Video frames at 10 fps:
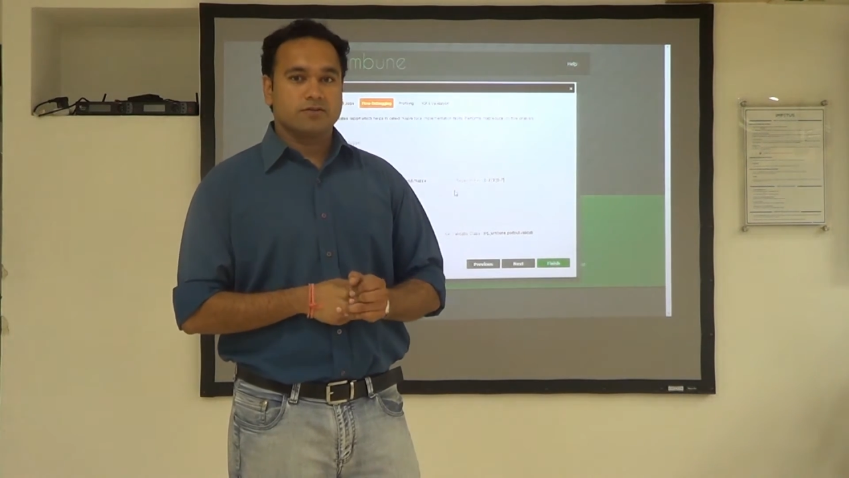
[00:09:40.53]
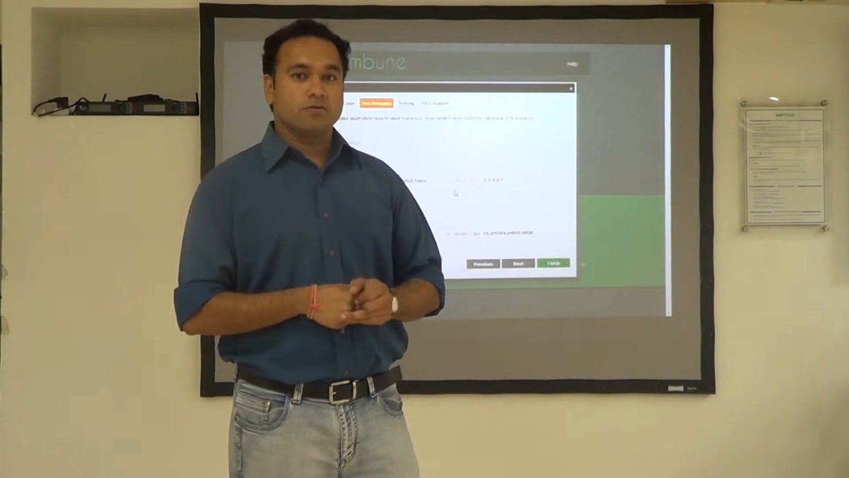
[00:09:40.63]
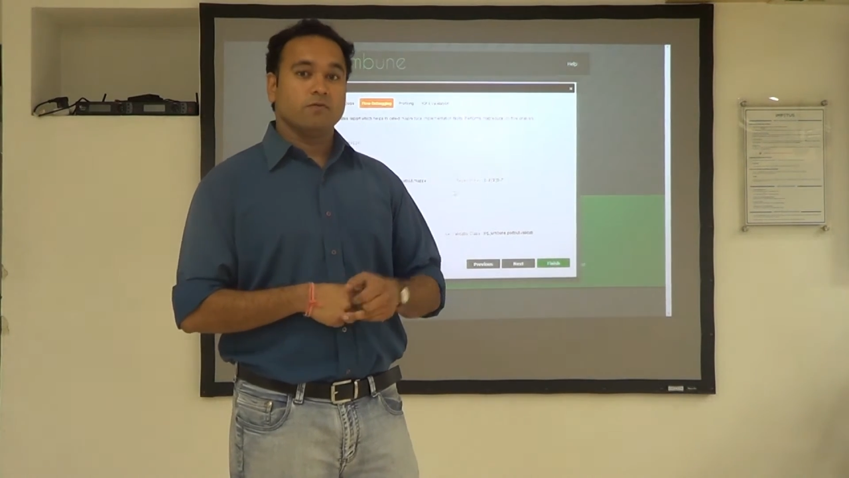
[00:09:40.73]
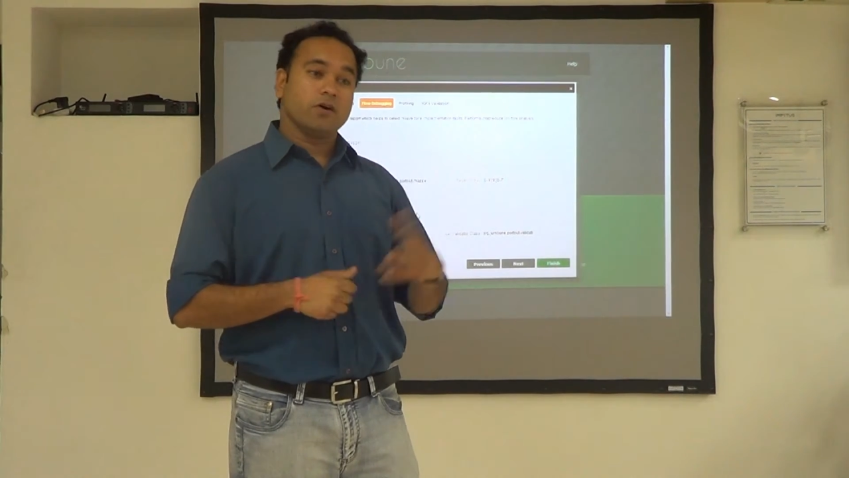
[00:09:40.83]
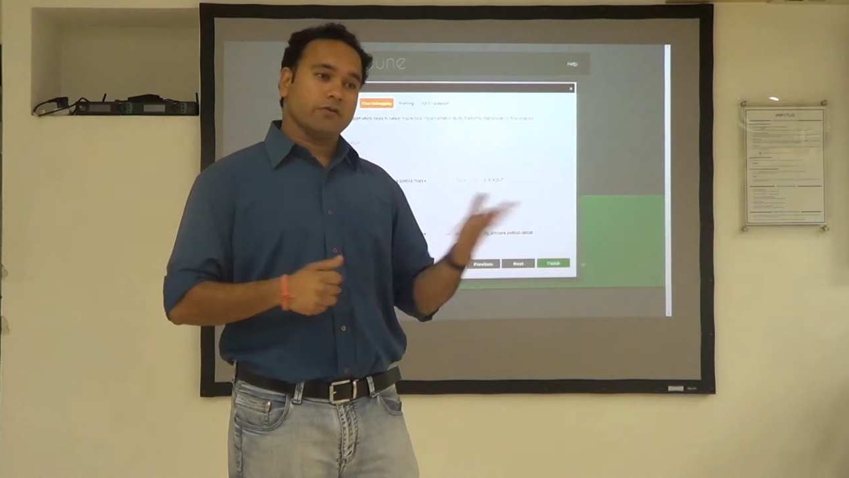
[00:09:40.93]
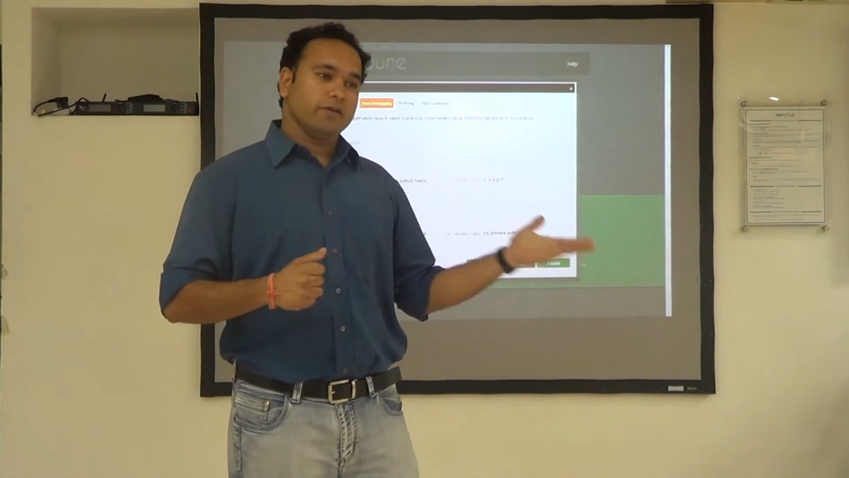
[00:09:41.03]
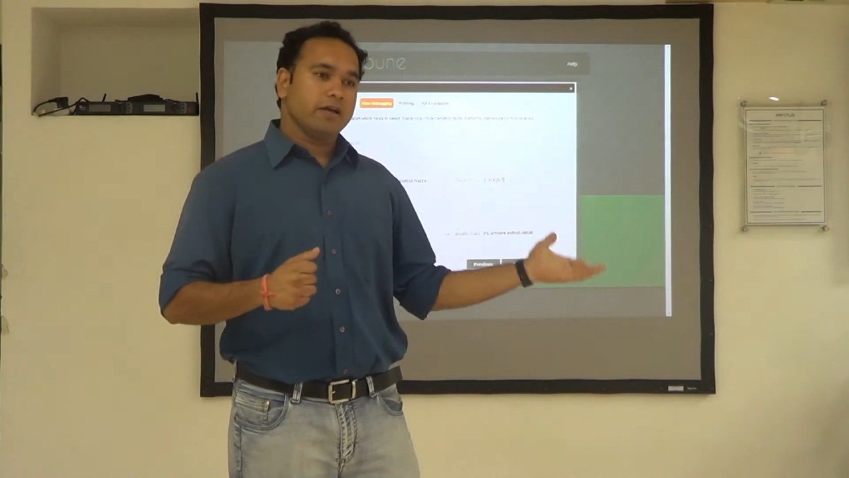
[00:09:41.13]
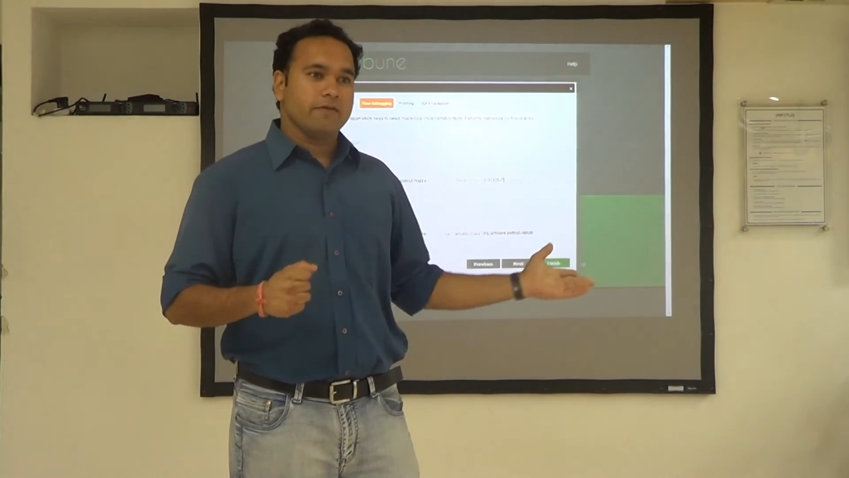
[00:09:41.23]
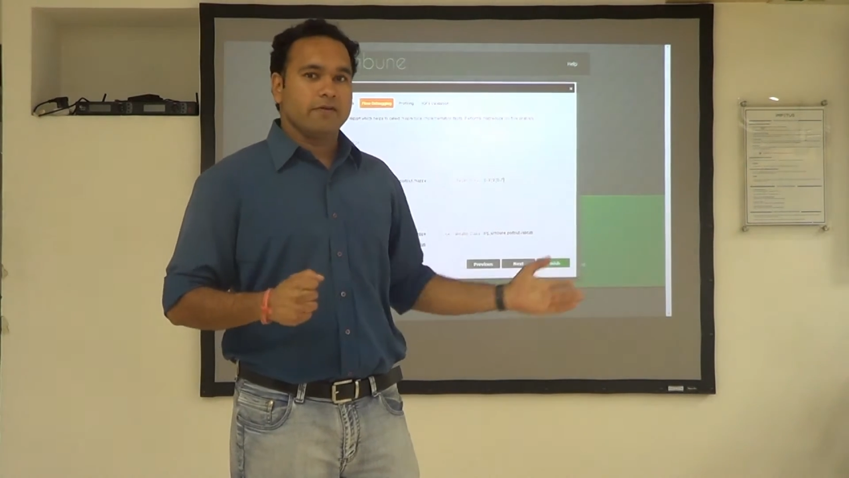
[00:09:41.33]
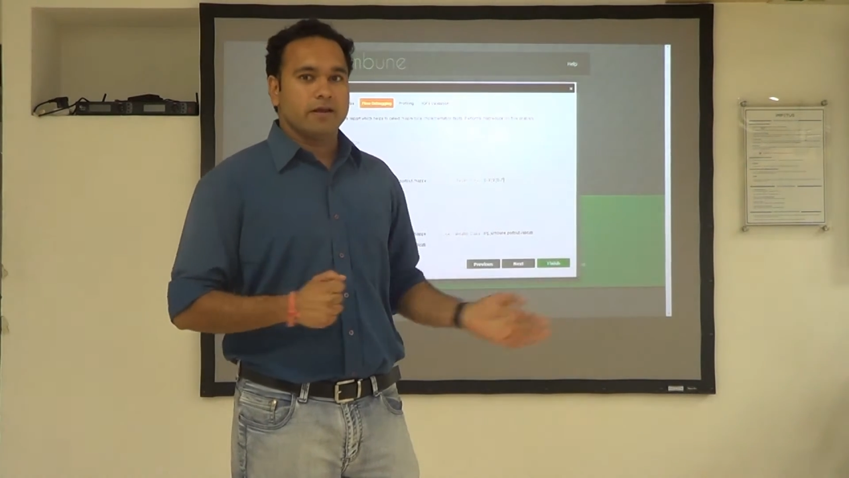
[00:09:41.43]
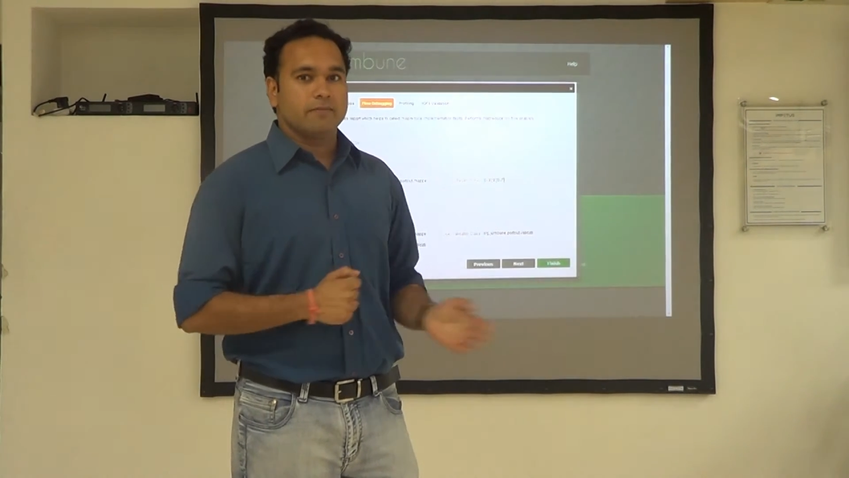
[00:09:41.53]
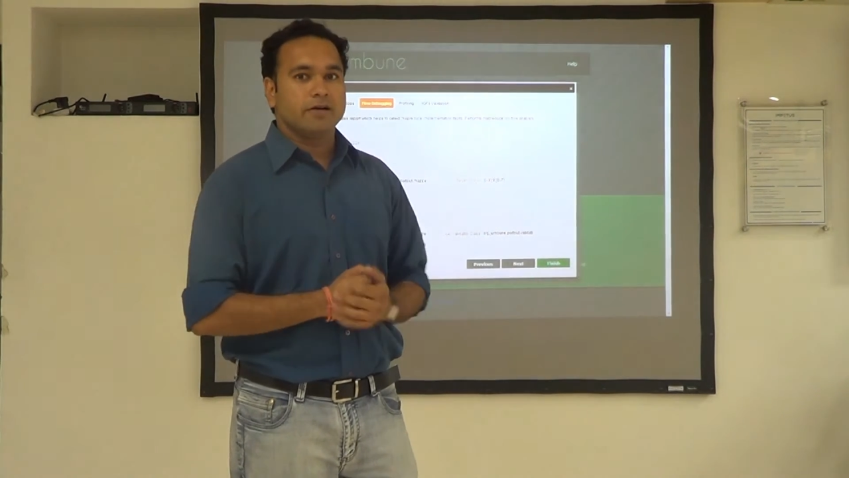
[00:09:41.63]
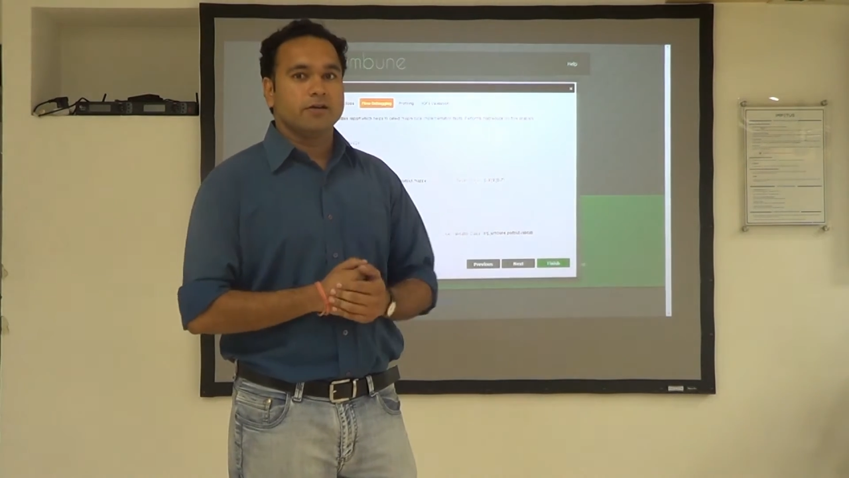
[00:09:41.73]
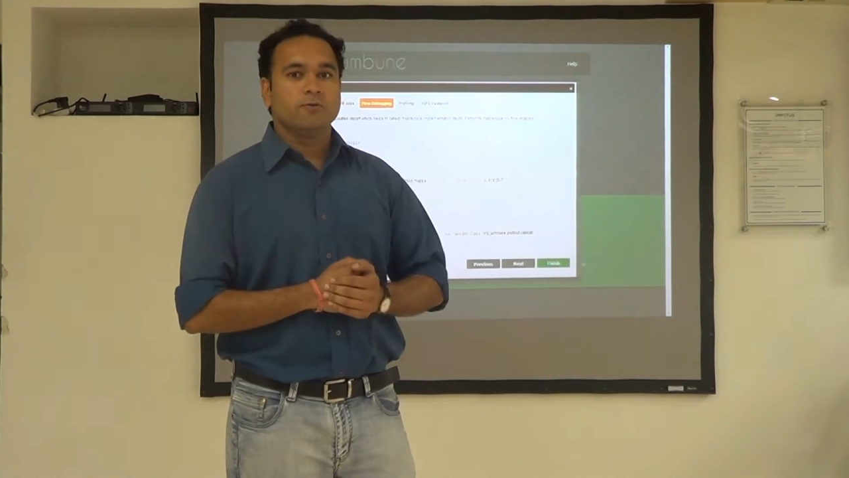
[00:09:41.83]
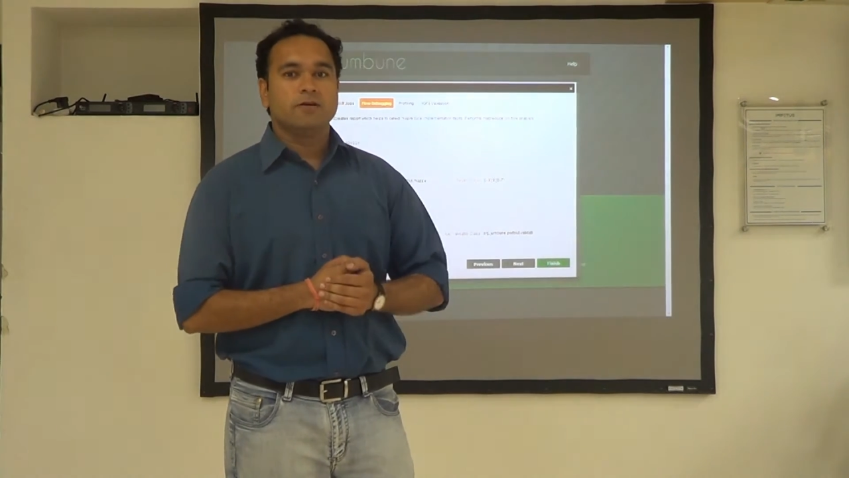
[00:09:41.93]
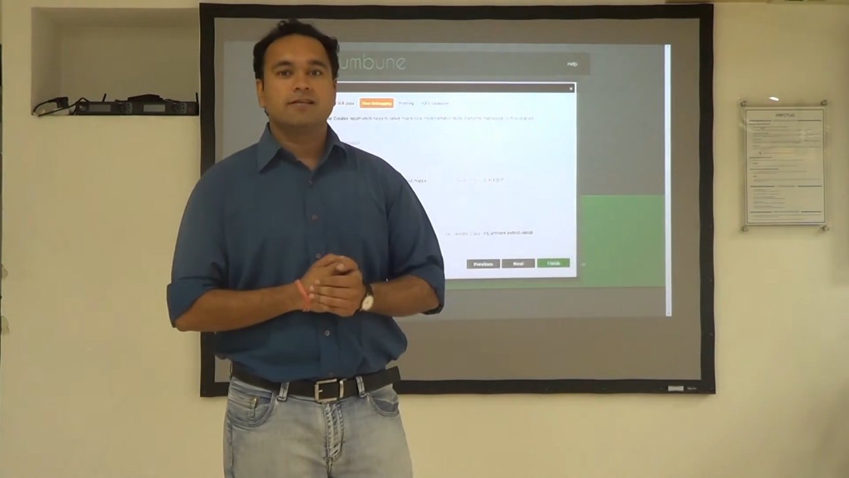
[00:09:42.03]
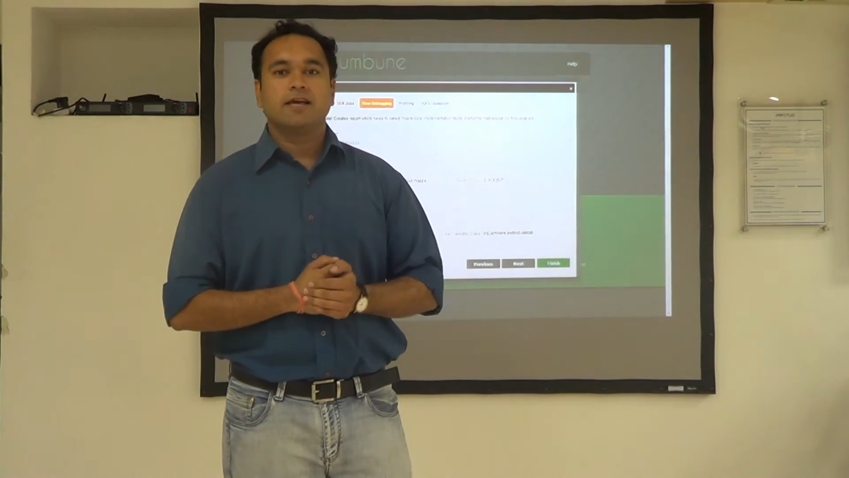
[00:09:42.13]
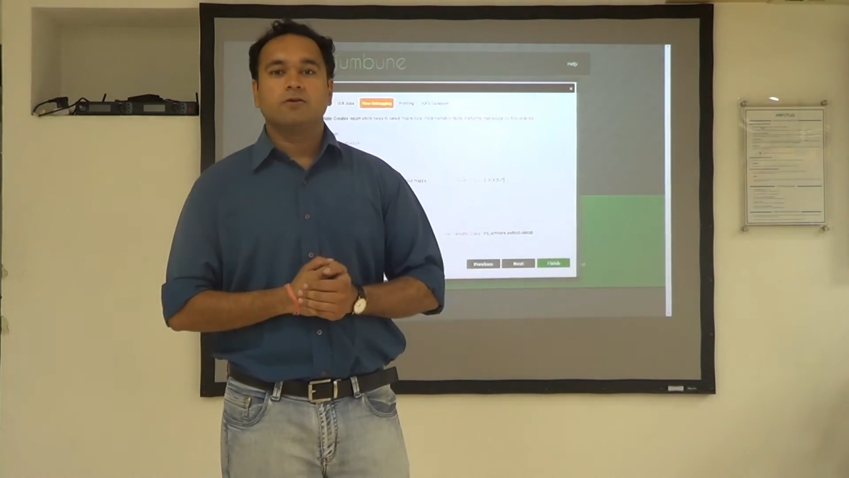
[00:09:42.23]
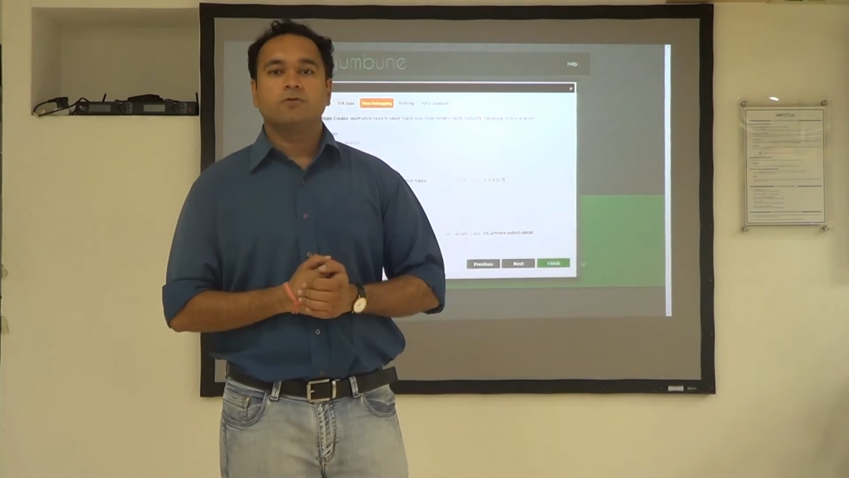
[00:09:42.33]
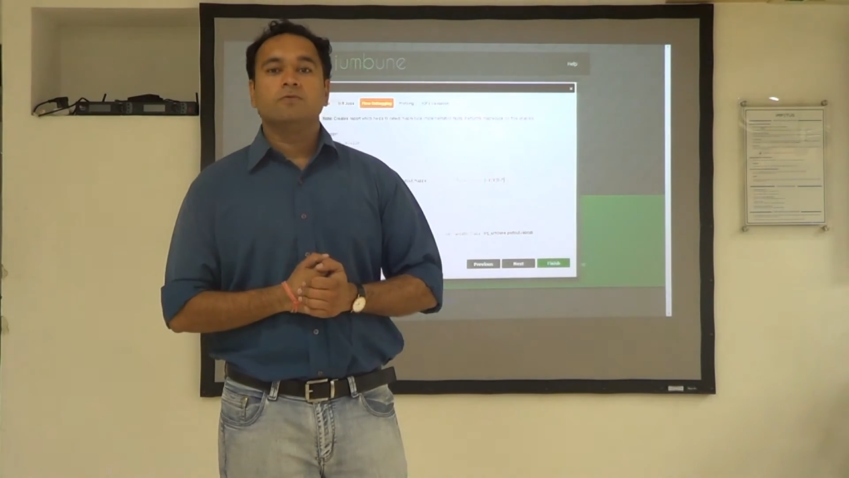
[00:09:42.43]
So what we have enabled you is like